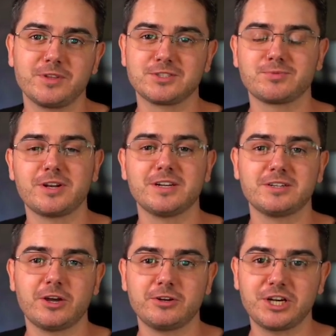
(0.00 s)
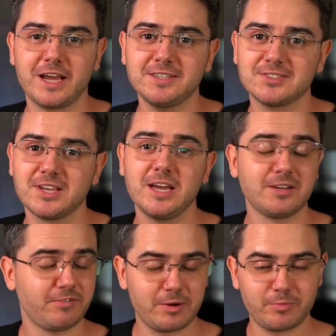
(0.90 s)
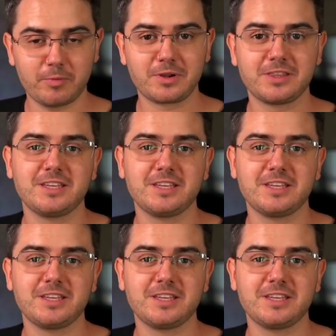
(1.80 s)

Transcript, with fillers: that's written in Node.js, very popular